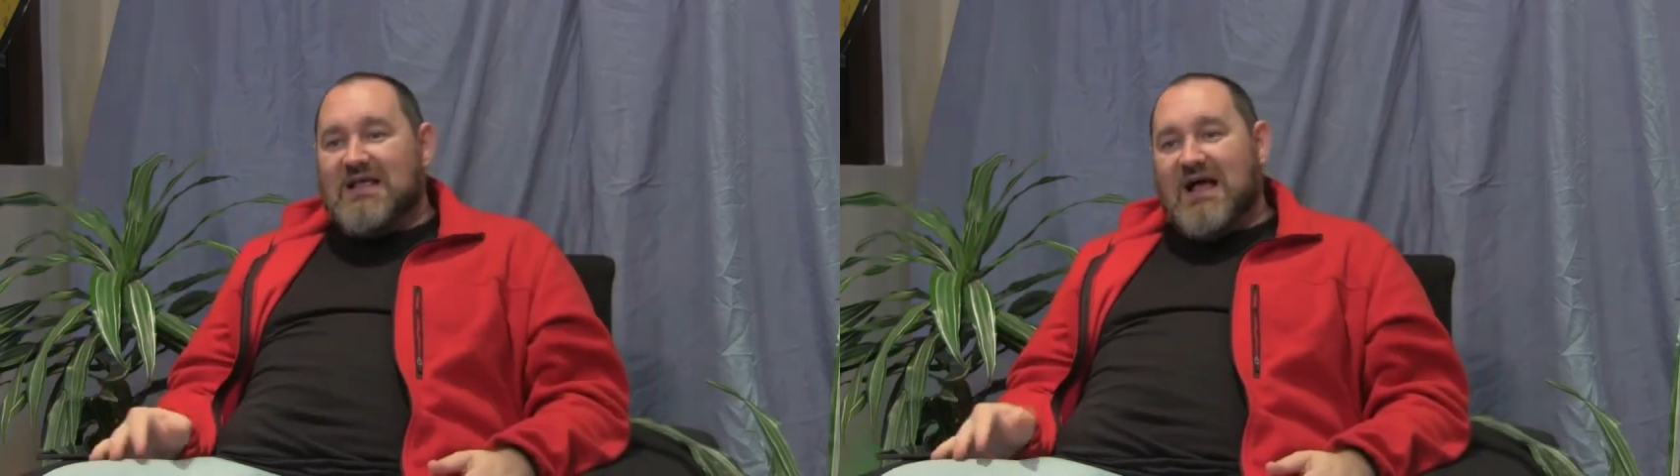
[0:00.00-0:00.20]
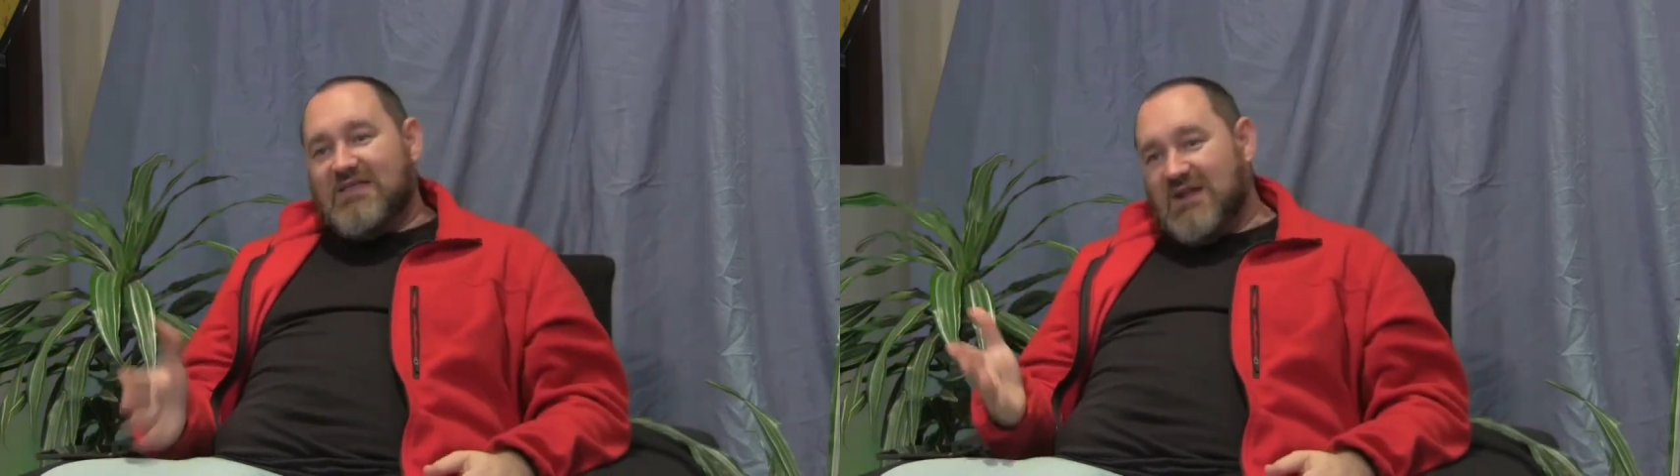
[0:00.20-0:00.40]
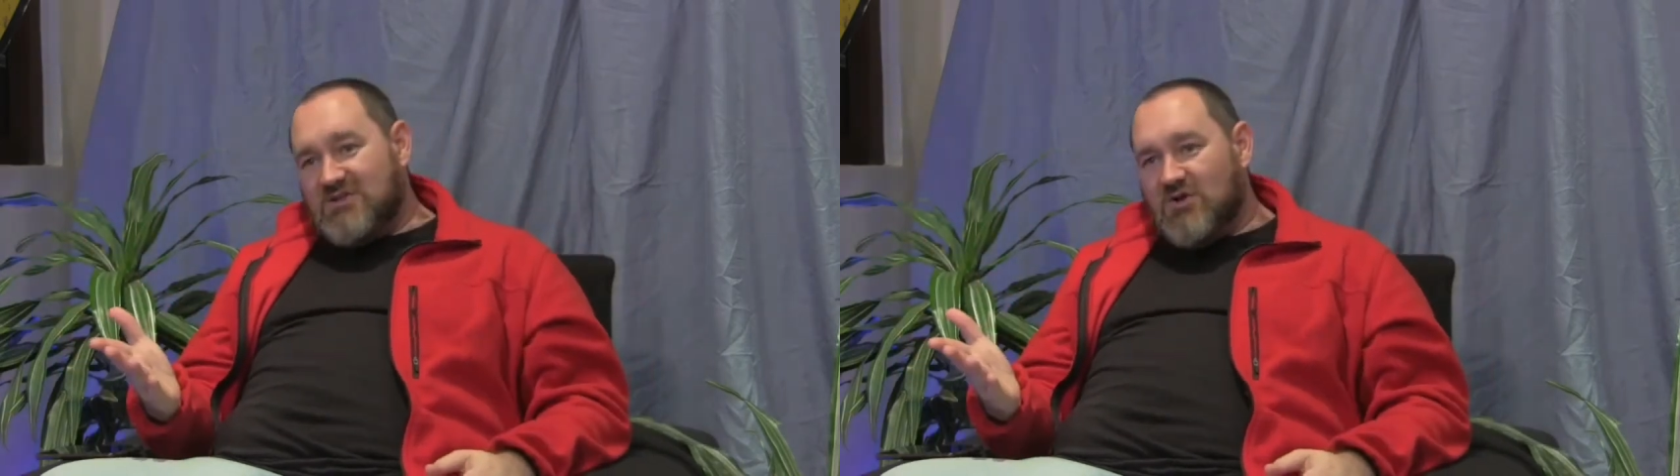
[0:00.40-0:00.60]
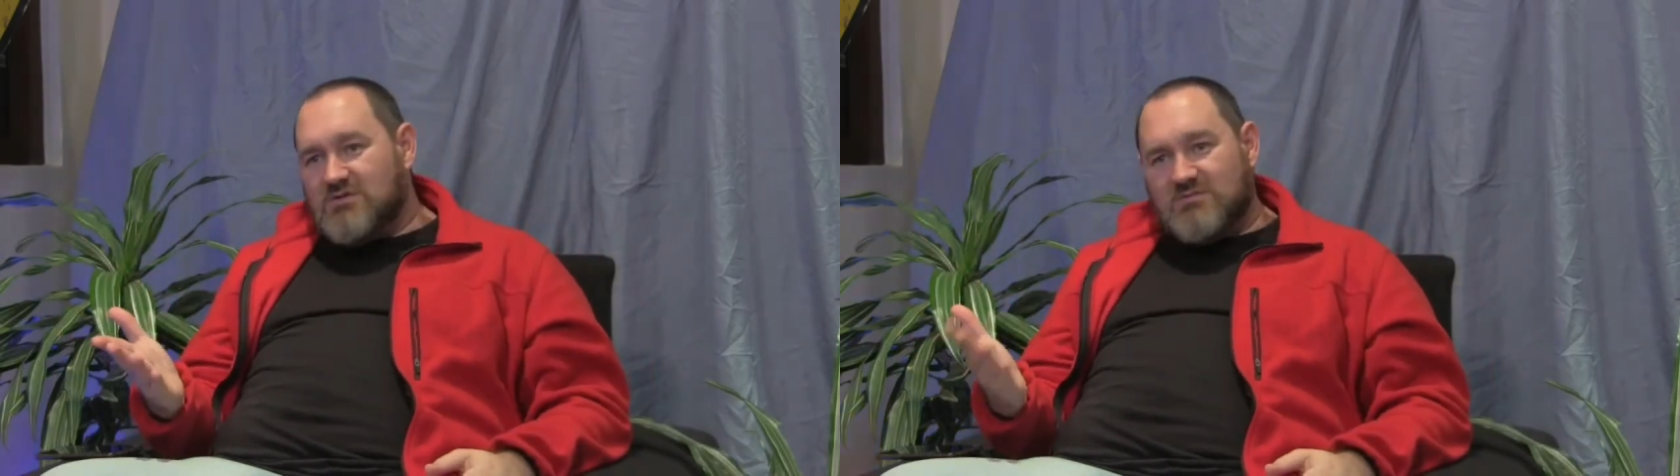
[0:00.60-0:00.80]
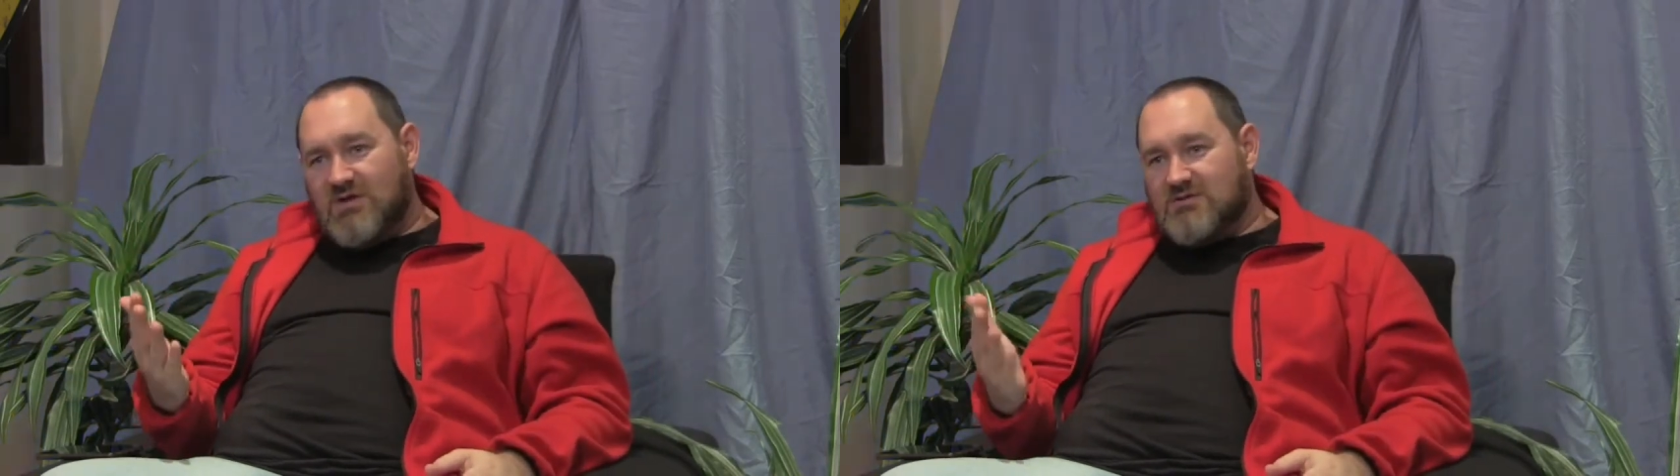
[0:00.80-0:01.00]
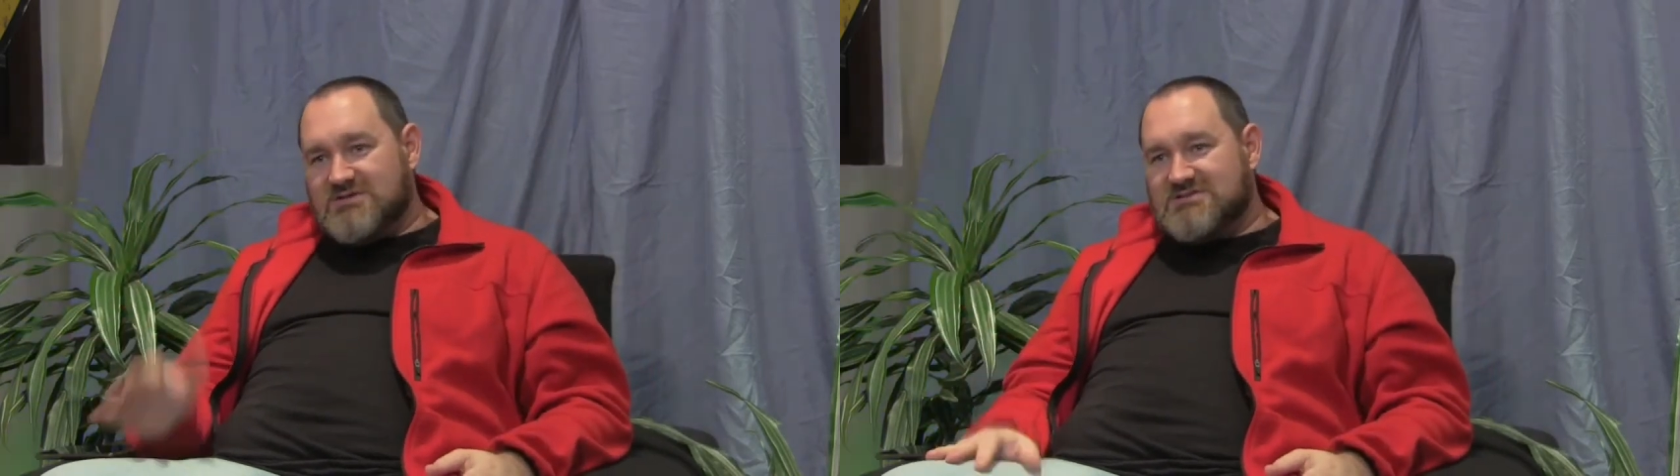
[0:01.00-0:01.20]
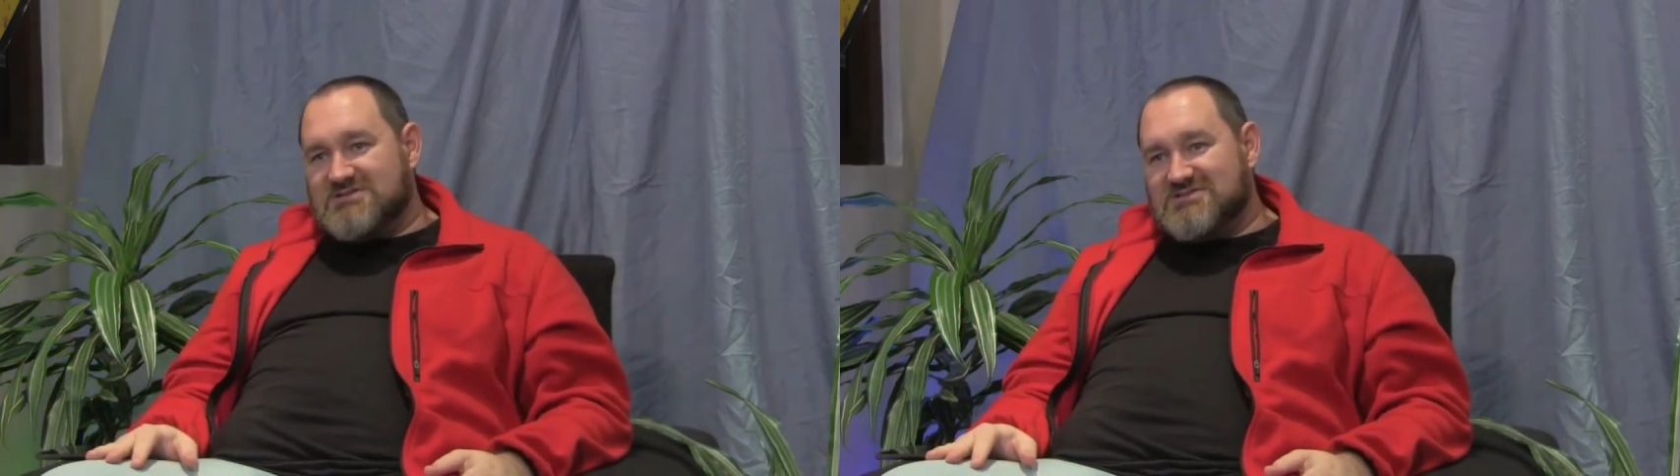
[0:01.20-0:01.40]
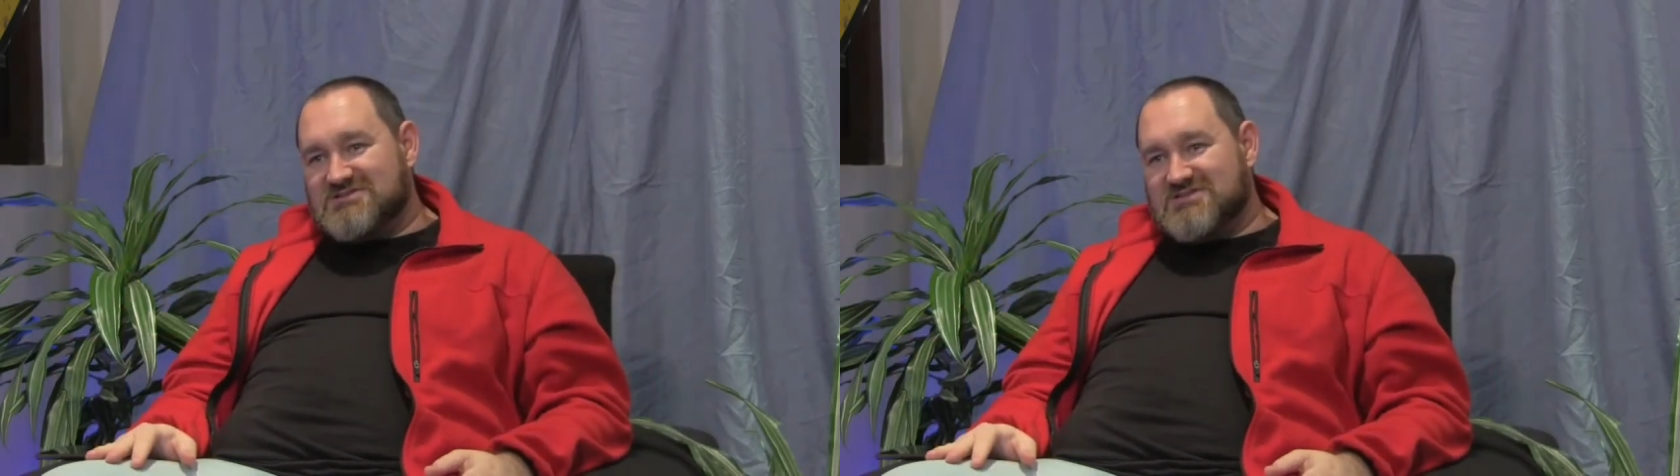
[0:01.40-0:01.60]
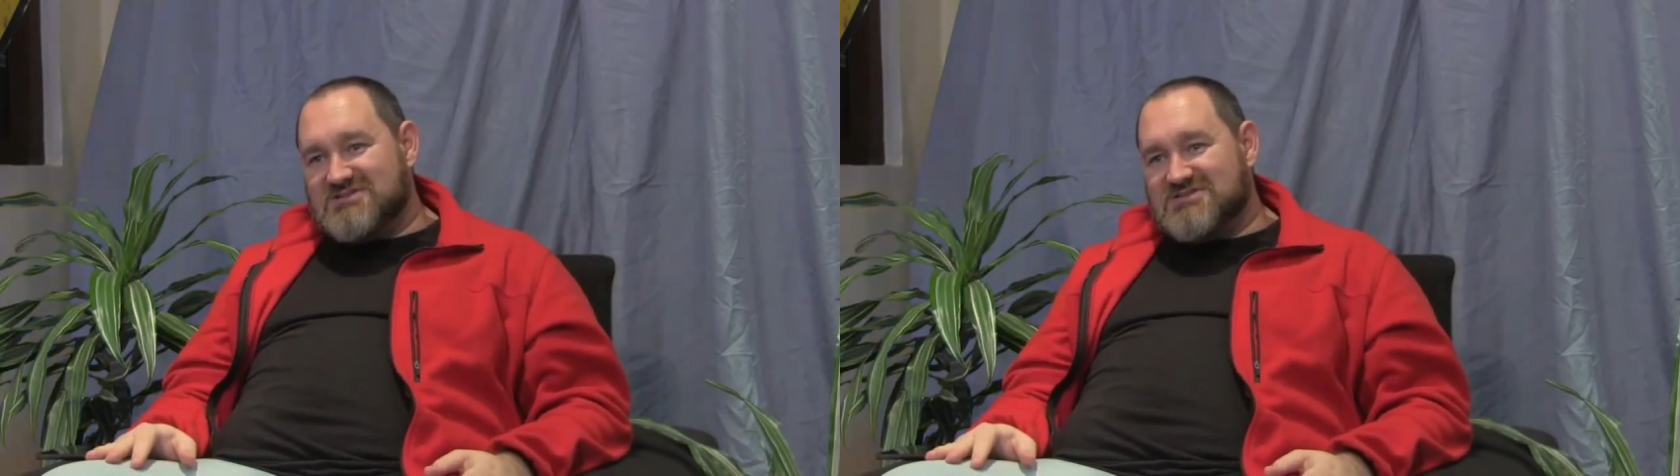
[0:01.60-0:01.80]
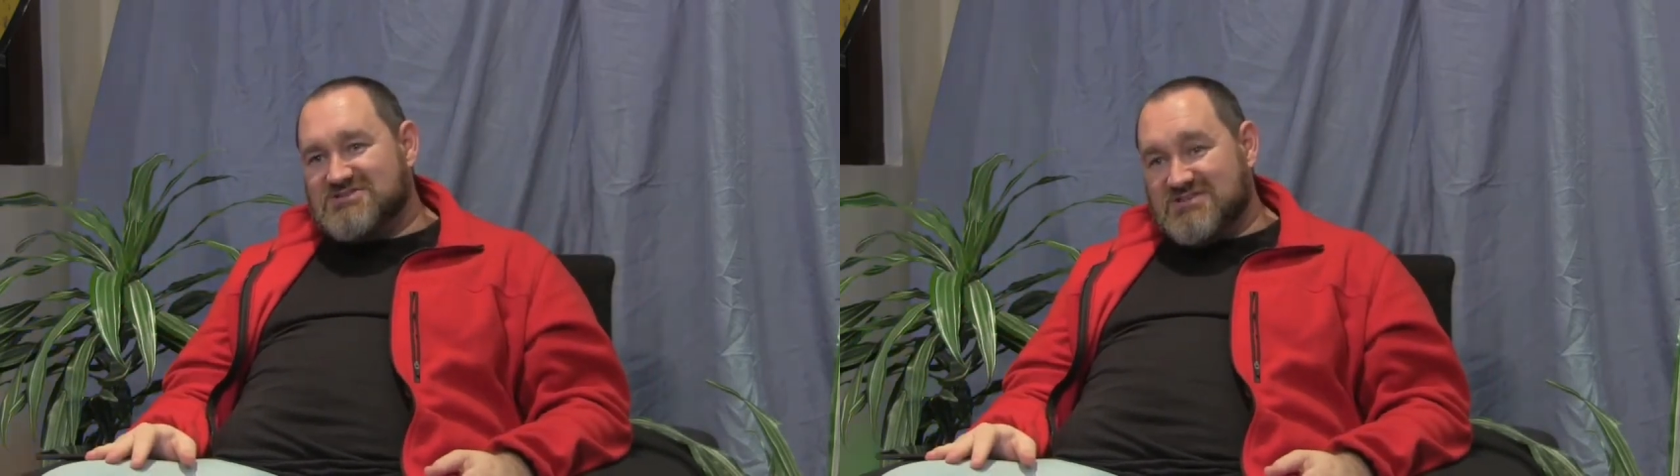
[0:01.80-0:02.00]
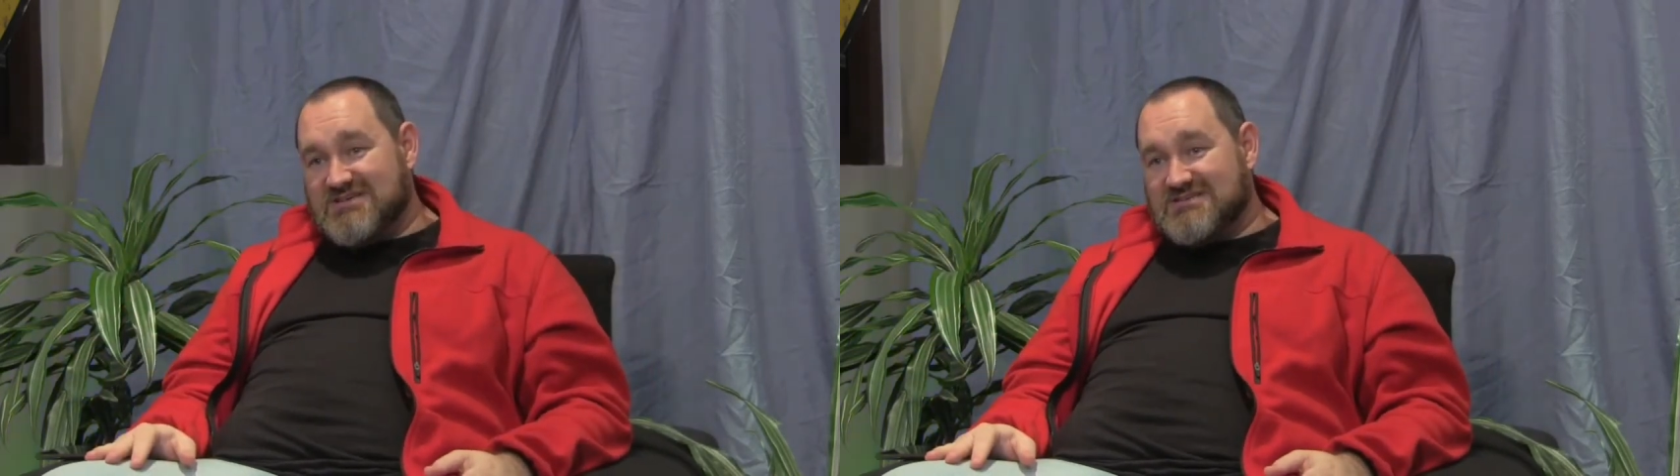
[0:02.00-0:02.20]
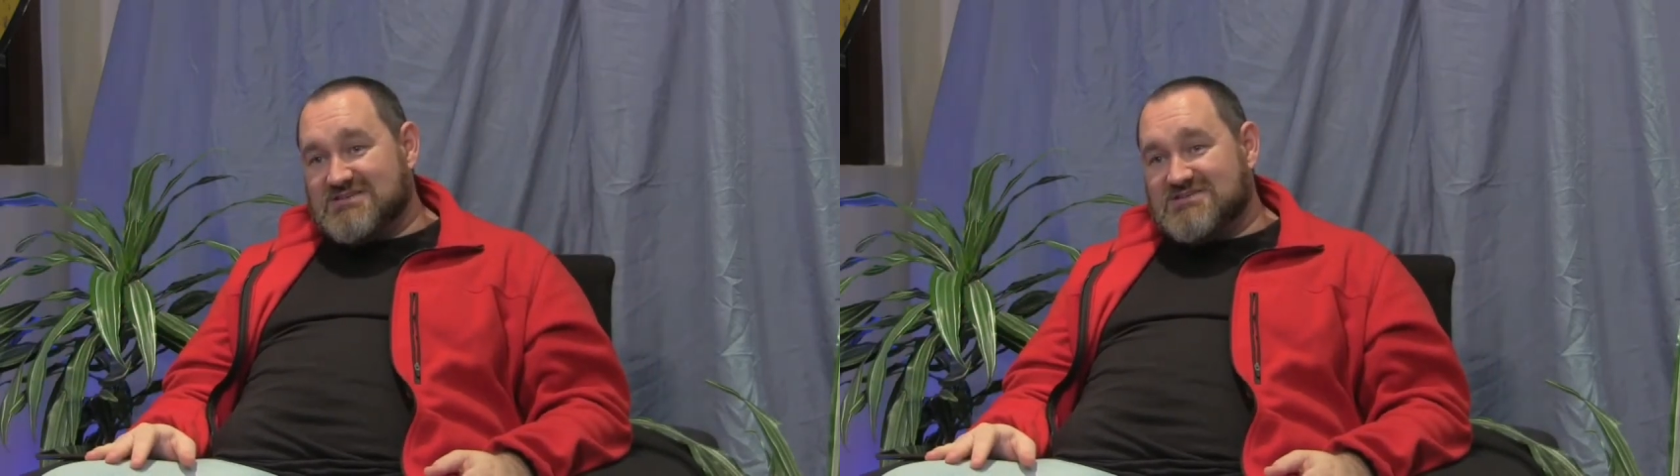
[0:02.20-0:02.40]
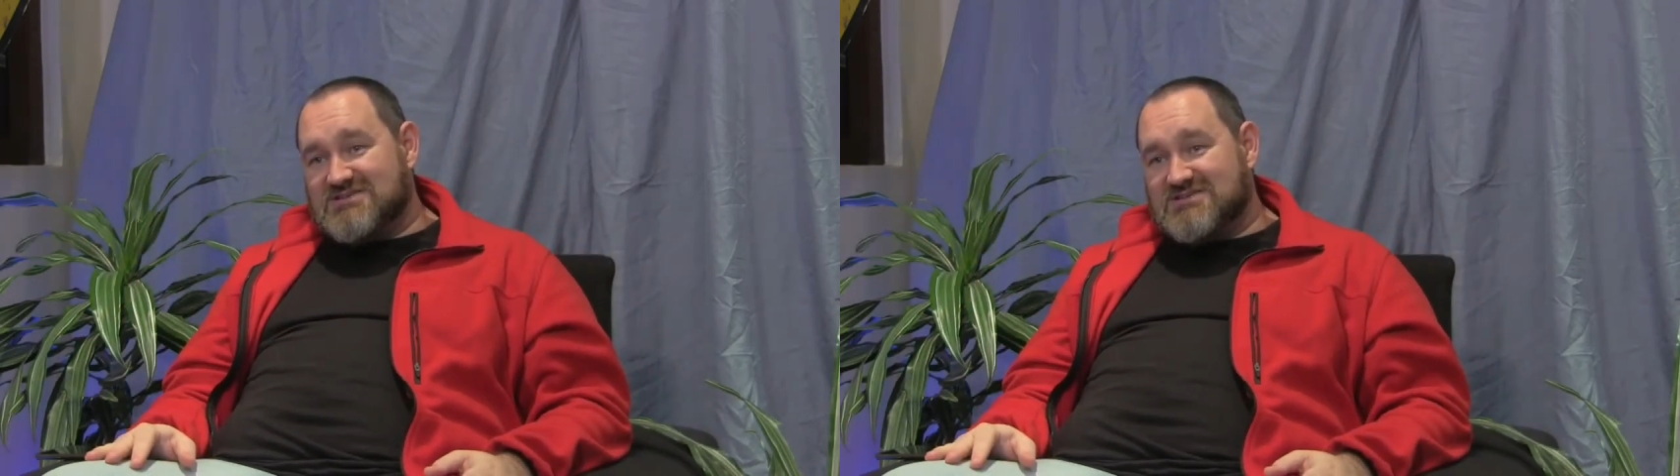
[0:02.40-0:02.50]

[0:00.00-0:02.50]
And then I told him, no, this is Jesus.